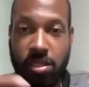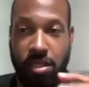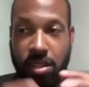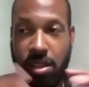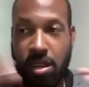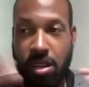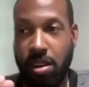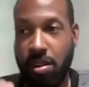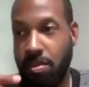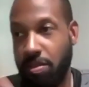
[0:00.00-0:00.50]
to
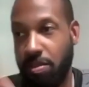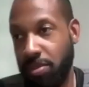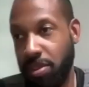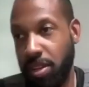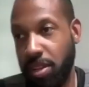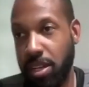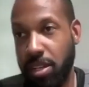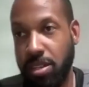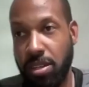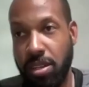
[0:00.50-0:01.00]
kind of
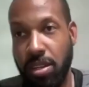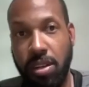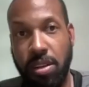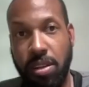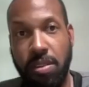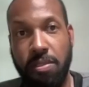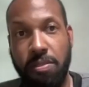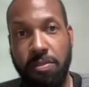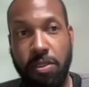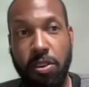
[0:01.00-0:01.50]
reflect
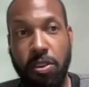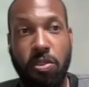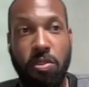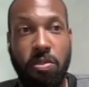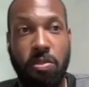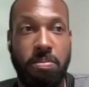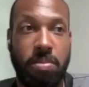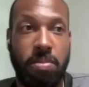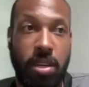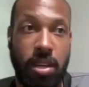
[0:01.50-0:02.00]

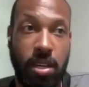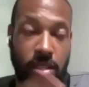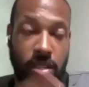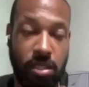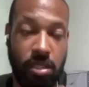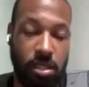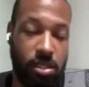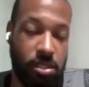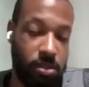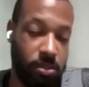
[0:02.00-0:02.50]
film
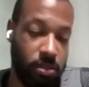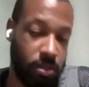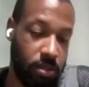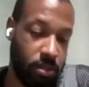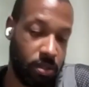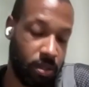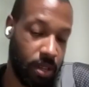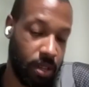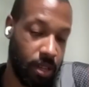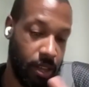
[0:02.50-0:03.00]
in
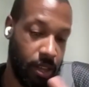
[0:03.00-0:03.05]
digital.